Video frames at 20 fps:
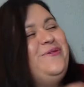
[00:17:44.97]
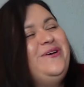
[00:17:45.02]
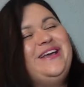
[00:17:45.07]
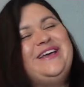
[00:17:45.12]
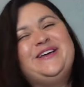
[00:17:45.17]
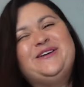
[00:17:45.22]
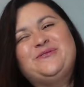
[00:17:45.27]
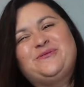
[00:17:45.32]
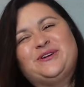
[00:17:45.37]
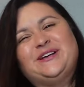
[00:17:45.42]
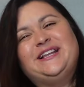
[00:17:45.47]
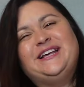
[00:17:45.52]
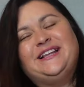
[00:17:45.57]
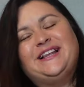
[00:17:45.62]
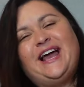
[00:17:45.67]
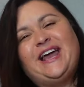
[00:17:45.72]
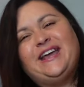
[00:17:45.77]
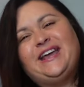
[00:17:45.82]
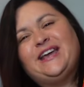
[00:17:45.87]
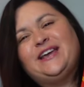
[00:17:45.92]
we really
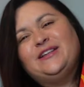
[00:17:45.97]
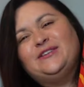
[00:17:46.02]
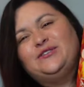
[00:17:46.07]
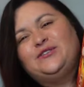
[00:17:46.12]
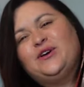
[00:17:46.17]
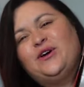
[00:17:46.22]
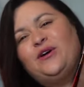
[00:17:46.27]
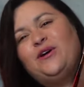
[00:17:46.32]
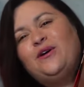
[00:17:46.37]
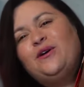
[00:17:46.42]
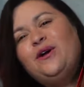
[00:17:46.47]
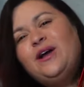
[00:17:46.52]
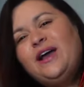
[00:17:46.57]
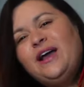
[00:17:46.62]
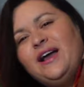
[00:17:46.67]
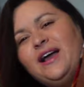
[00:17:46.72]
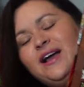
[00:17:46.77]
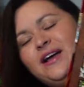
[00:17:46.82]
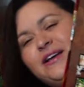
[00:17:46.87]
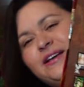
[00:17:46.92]
like it. So
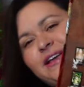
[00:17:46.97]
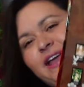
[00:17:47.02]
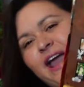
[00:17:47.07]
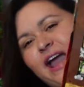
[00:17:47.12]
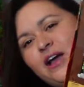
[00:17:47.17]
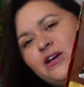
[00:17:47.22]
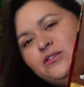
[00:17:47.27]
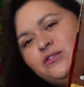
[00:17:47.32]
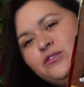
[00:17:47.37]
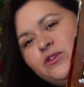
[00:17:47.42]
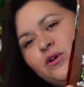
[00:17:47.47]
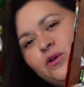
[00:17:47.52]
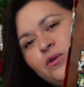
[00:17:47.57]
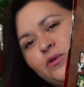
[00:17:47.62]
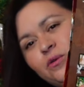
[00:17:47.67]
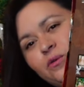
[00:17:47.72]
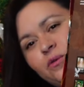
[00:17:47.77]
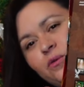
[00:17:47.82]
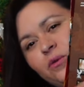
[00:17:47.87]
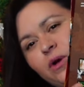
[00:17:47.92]
yeah,
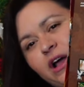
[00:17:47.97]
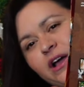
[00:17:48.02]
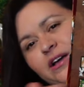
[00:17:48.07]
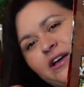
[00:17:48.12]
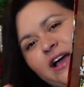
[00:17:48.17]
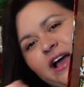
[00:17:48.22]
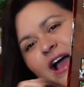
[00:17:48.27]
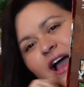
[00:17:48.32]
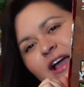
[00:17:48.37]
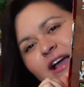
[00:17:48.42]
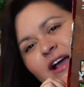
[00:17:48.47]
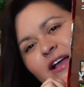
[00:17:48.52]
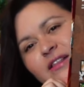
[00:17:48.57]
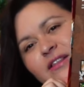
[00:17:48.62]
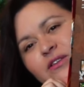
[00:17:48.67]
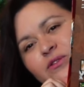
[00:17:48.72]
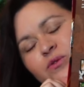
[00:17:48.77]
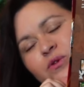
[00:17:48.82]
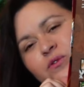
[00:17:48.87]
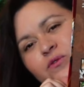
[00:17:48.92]
so I got
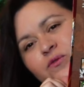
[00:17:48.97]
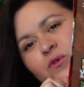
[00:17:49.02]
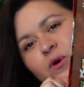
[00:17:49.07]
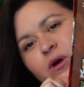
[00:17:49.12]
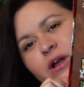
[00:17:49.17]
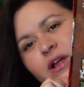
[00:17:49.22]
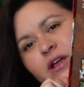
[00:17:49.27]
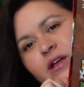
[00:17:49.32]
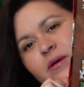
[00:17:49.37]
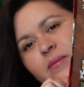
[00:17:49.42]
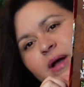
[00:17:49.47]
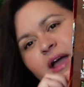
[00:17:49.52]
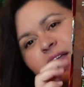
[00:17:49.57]
this one for him.